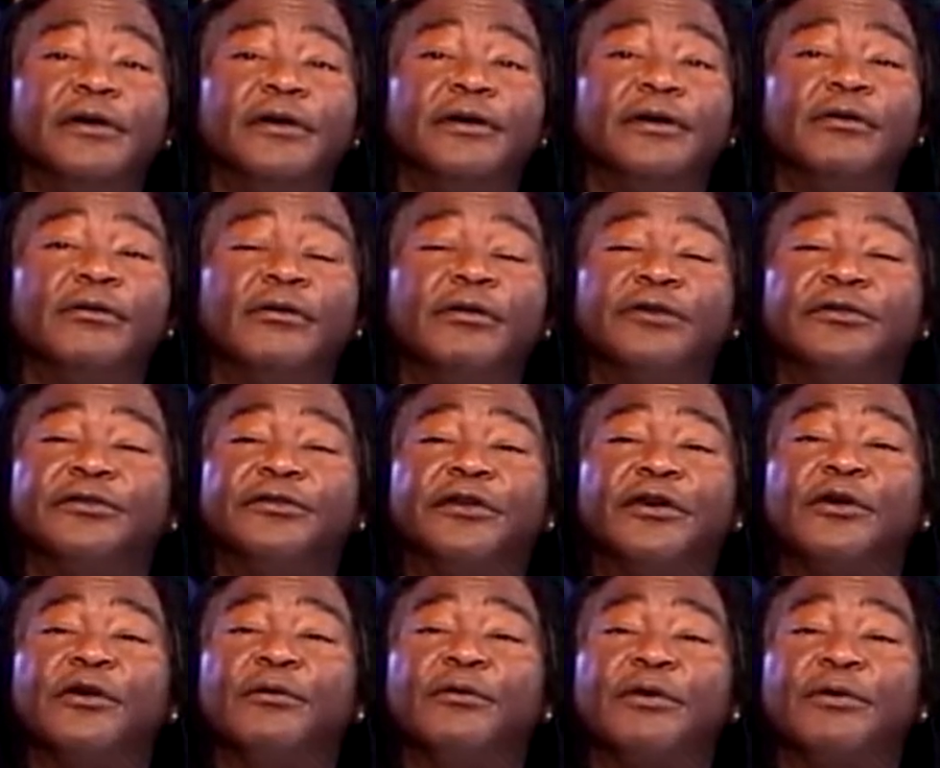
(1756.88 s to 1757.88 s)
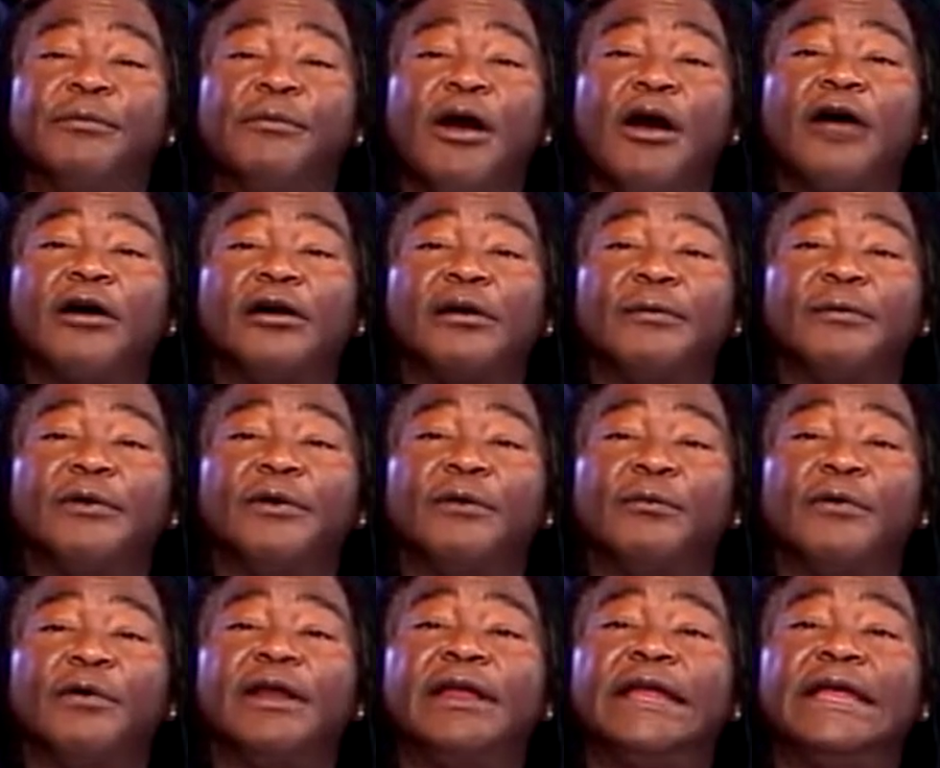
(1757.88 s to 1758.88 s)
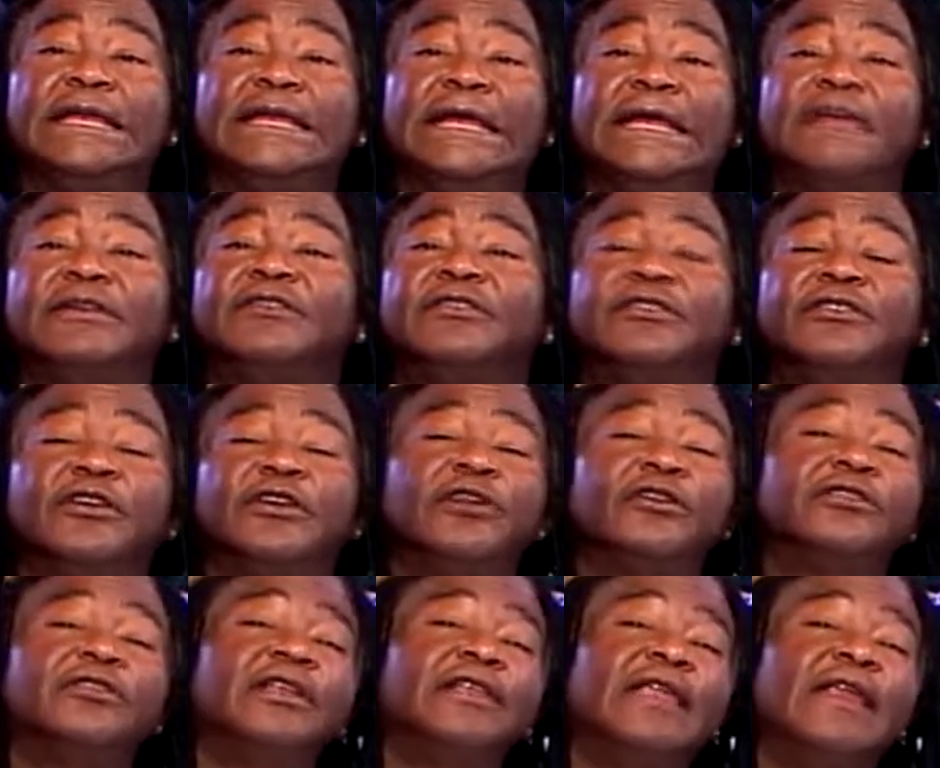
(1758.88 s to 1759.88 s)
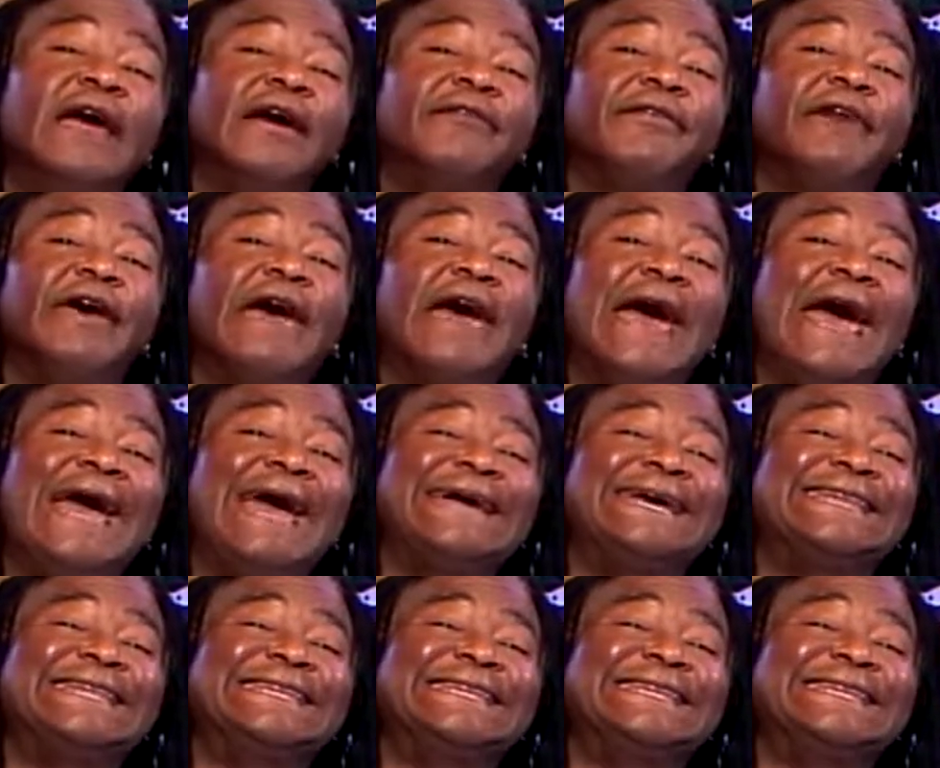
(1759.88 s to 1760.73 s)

Who was still remarkable in what he did. Still didn't have the academic.